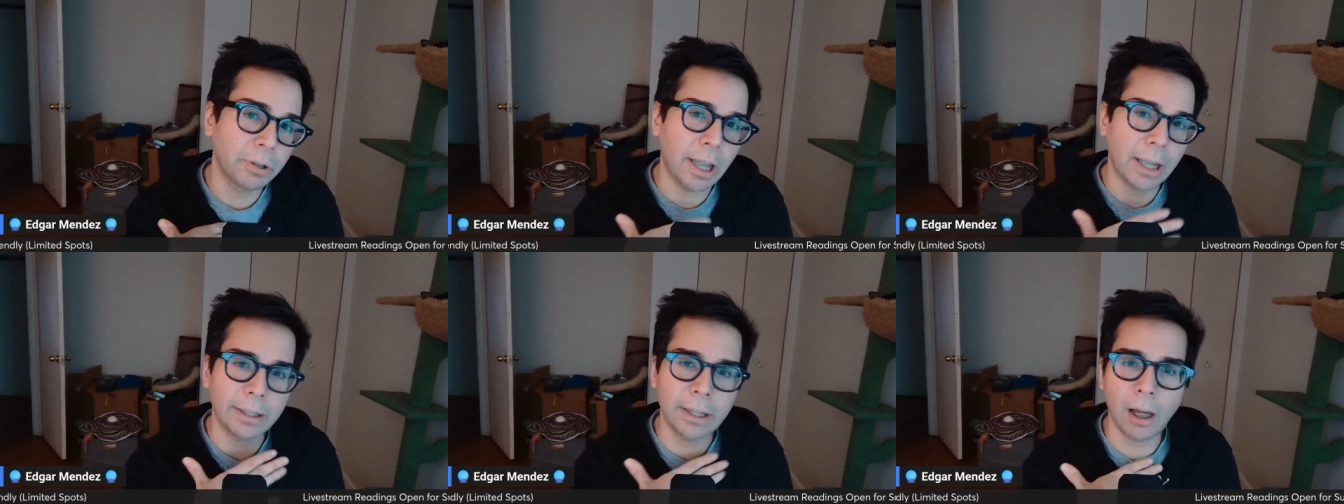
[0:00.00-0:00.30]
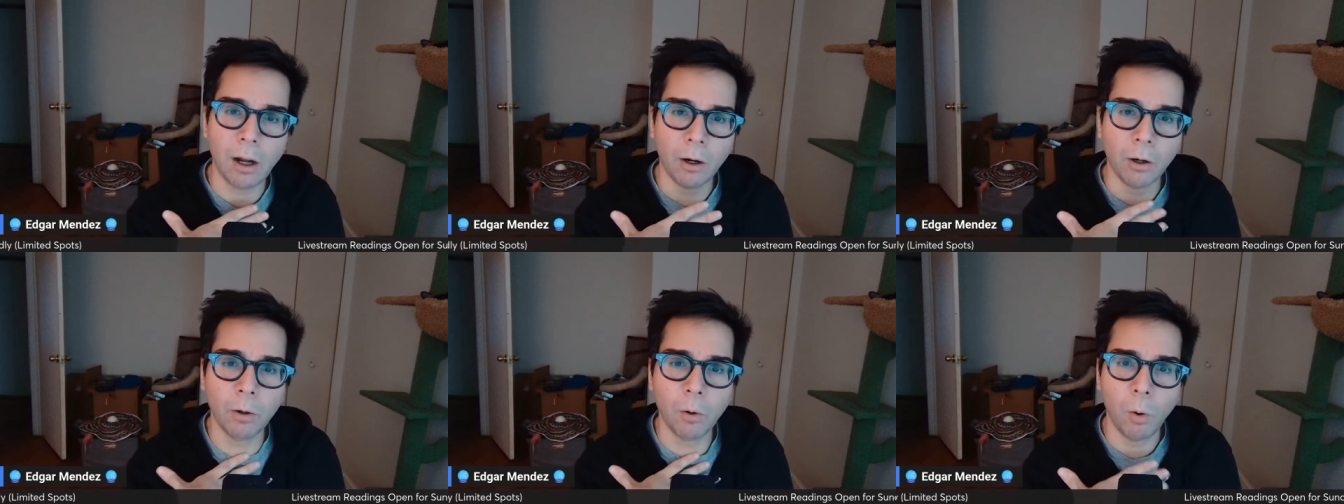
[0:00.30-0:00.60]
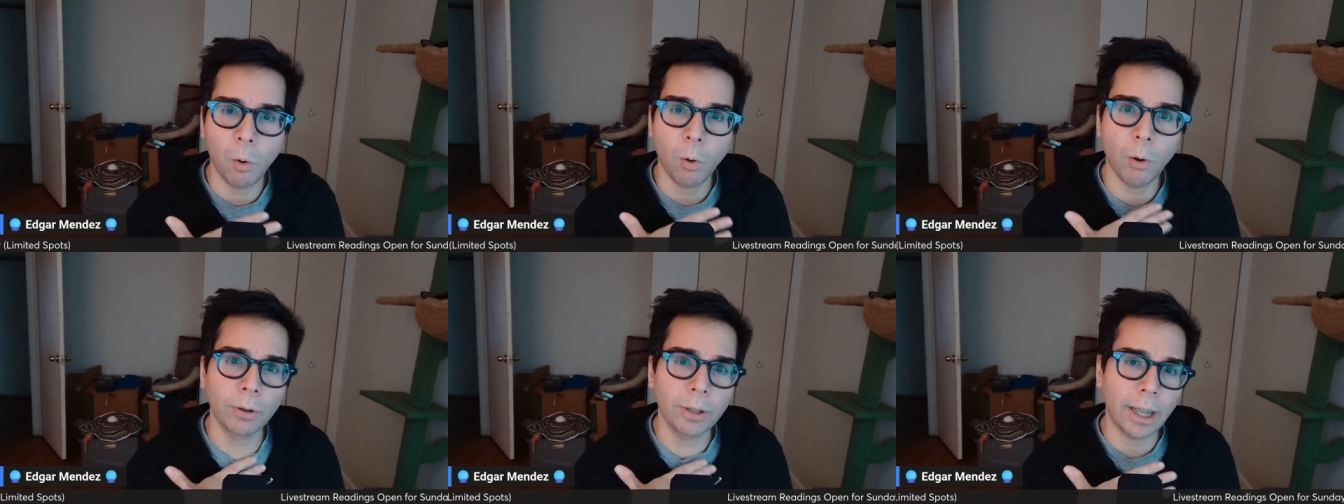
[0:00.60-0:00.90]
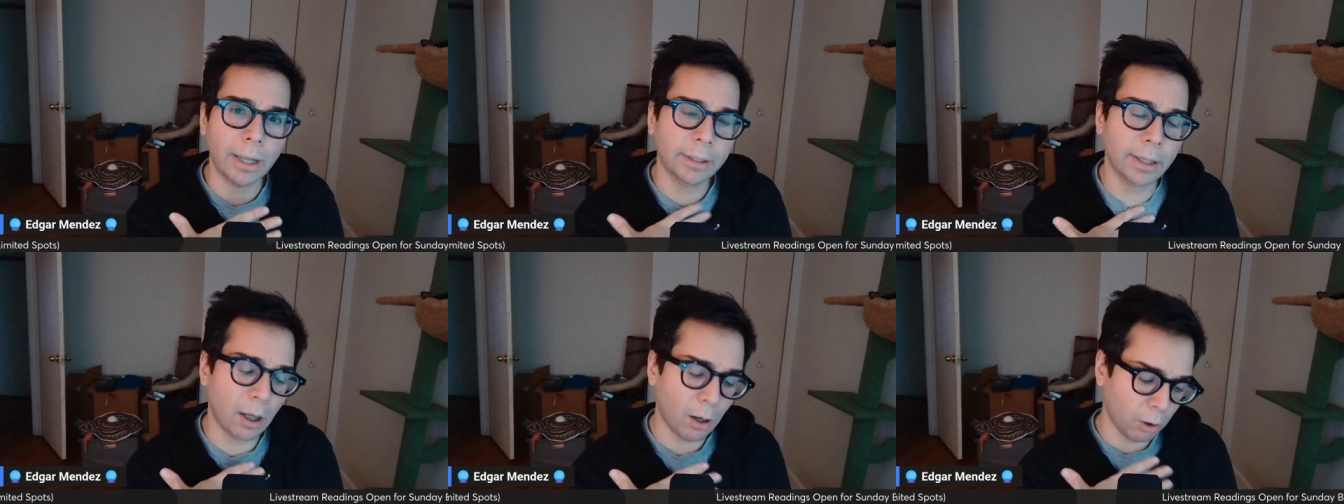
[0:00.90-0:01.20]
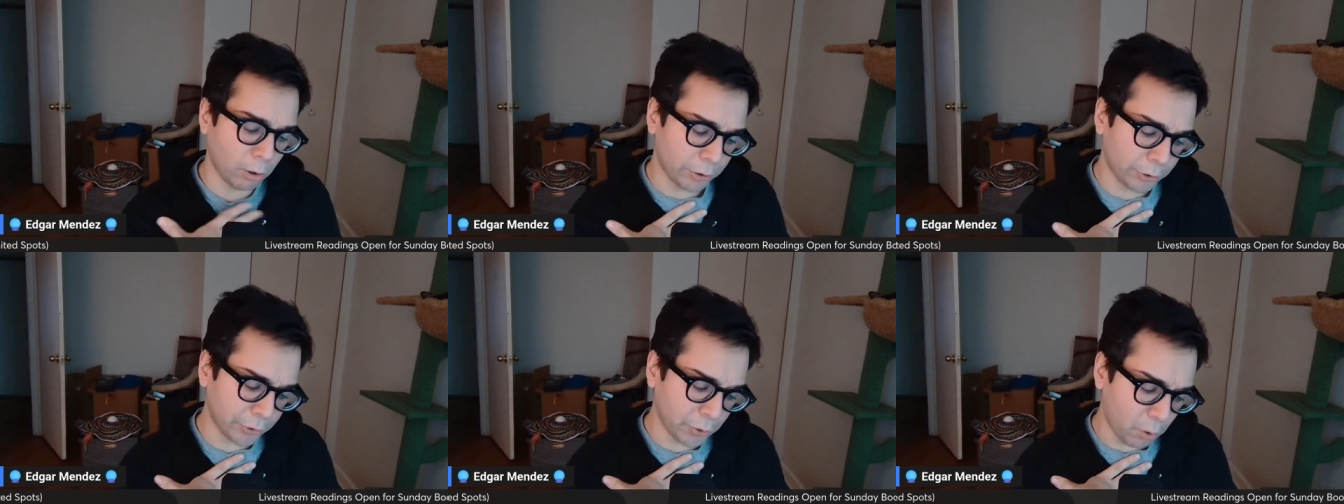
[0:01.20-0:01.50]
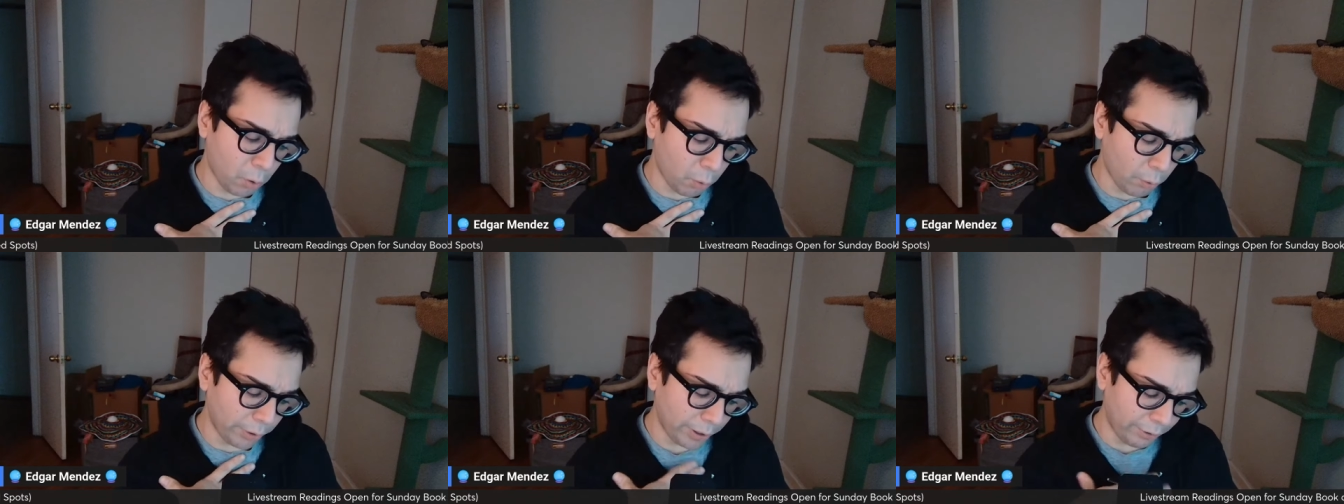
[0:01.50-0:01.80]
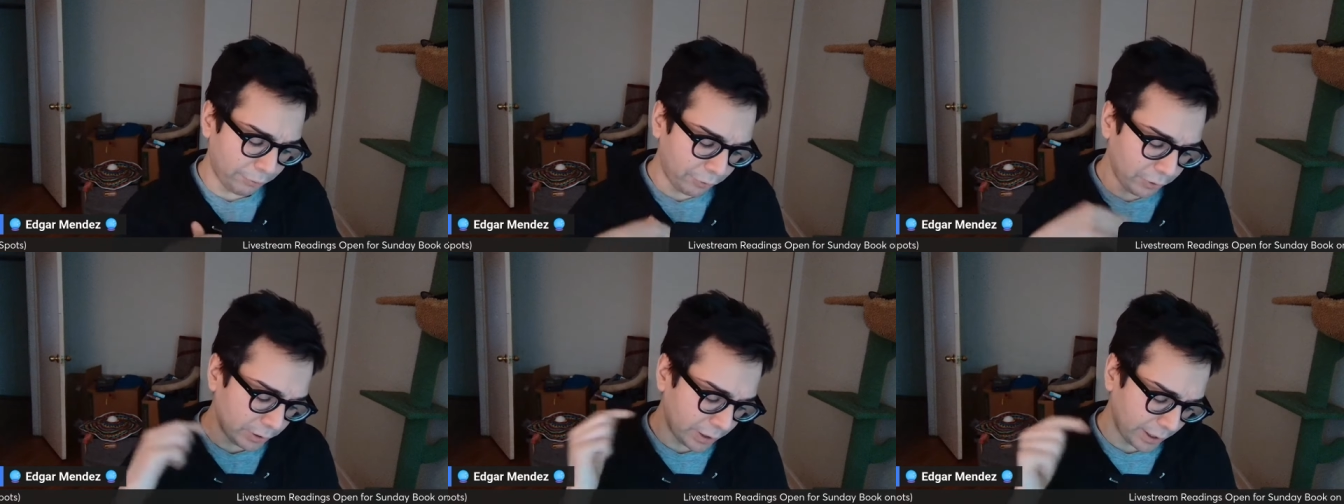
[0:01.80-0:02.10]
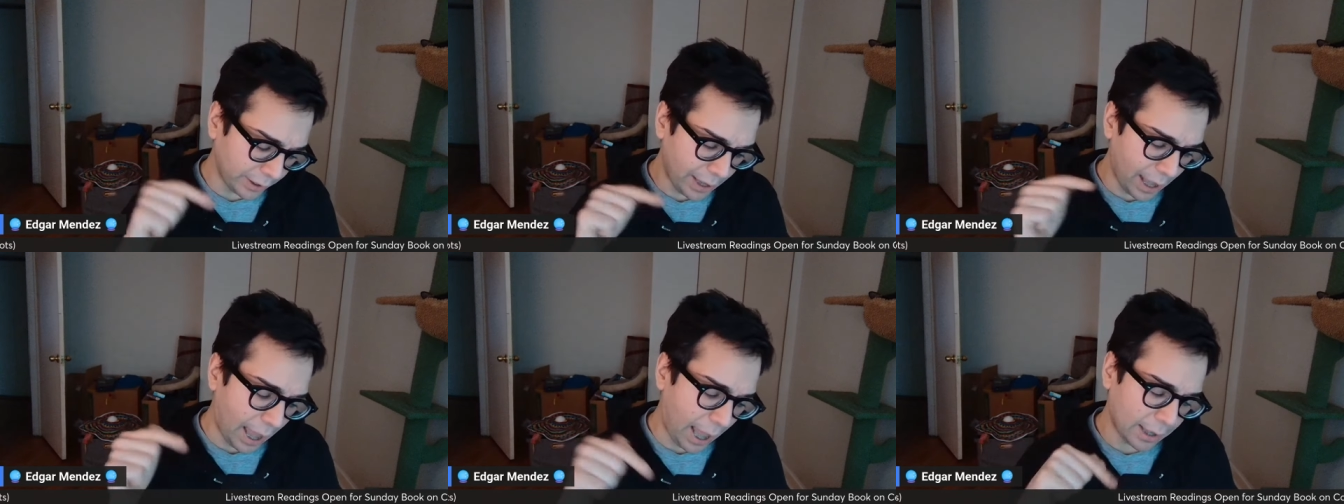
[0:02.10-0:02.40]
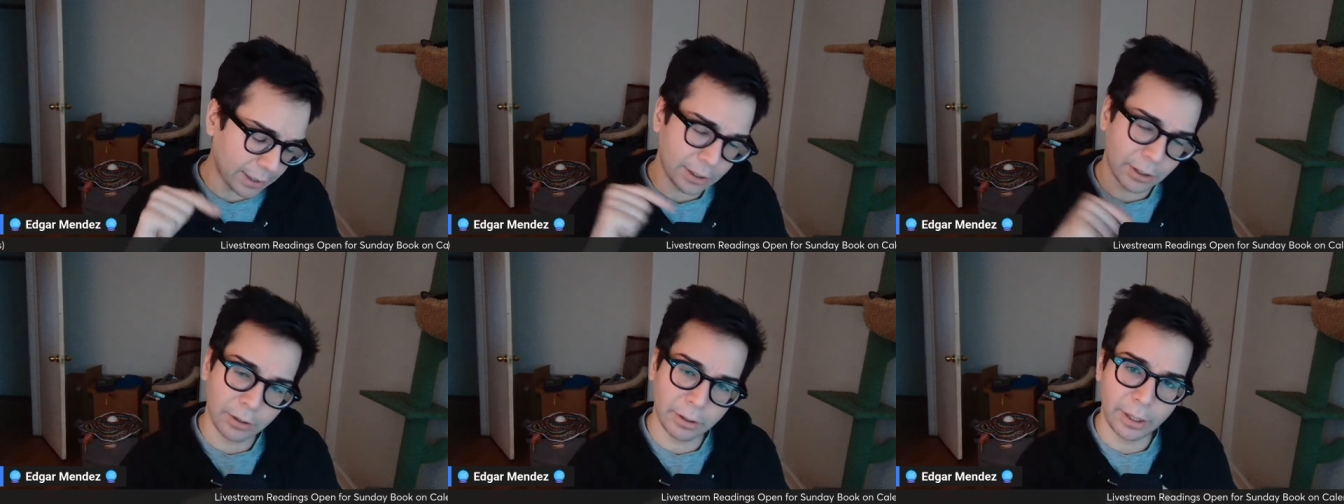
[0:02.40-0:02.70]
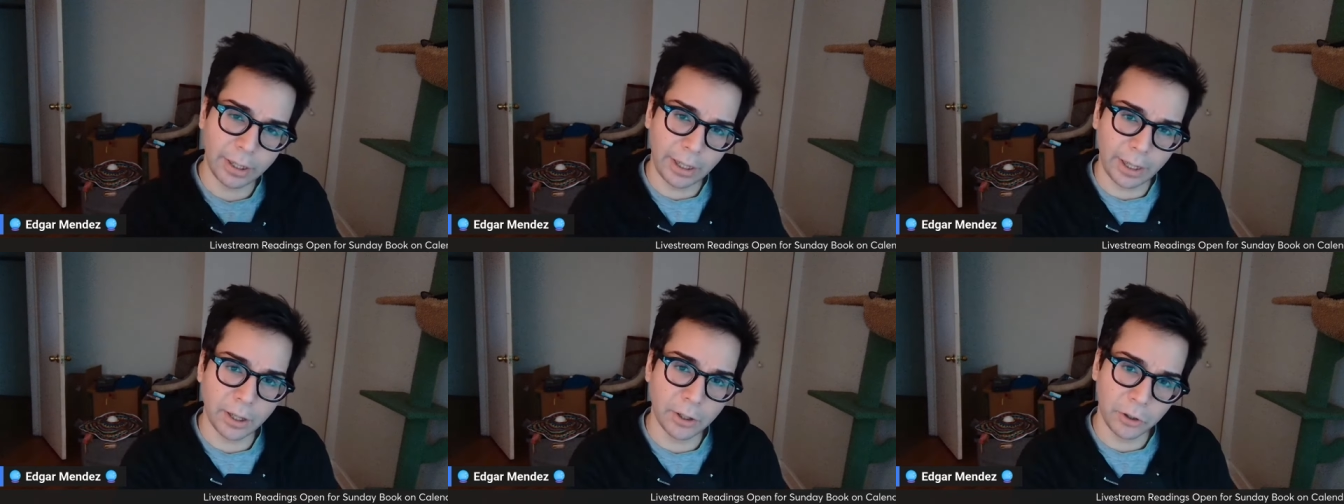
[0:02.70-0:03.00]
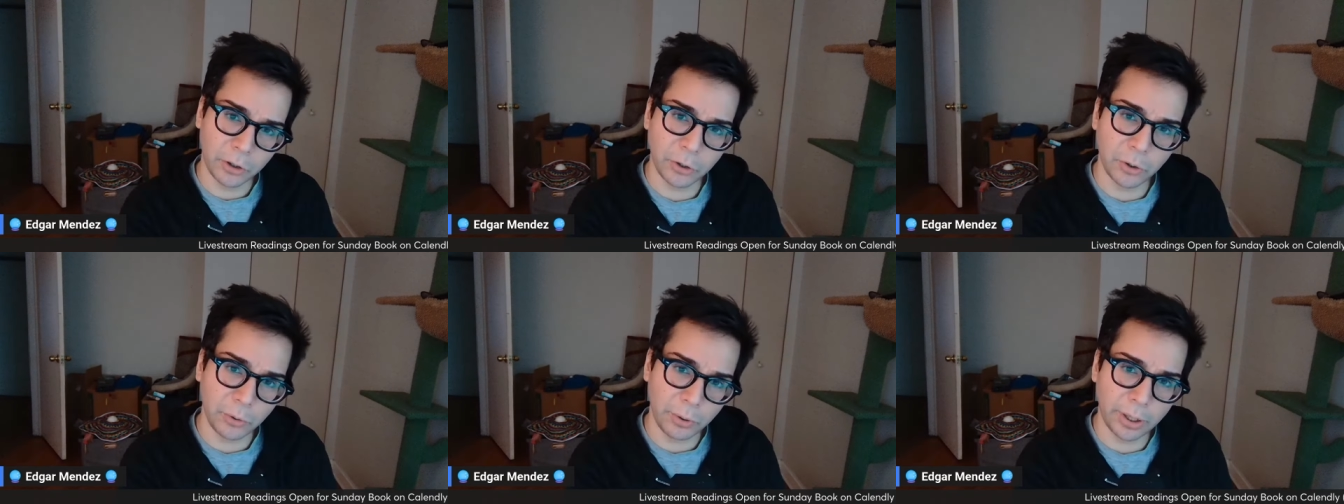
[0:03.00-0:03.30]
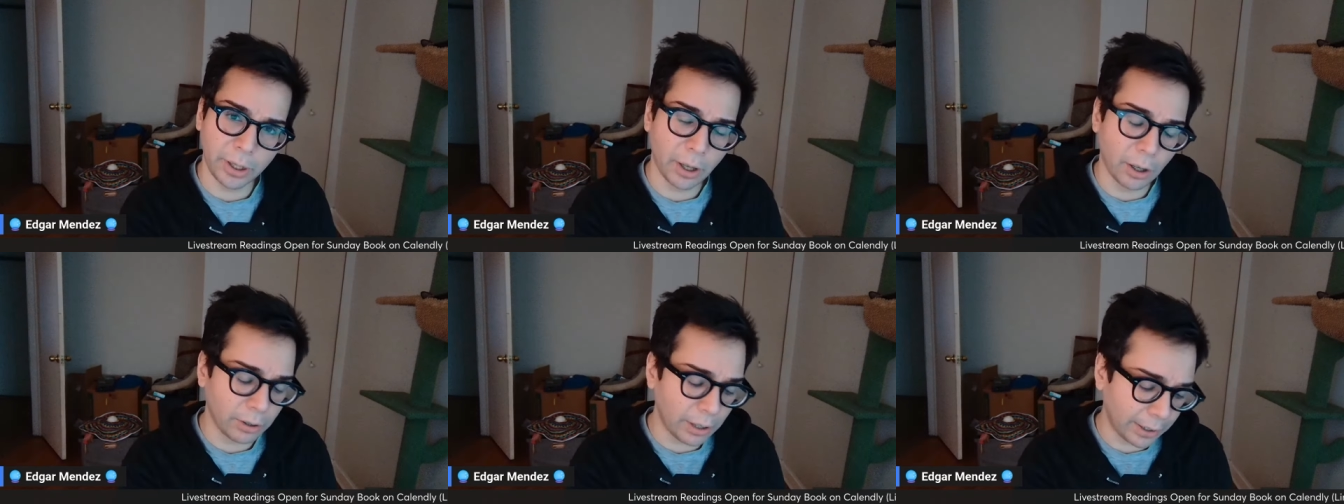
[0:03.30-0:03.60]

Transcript: That's not our core. That's not our soul. And it feels like that's the issue here.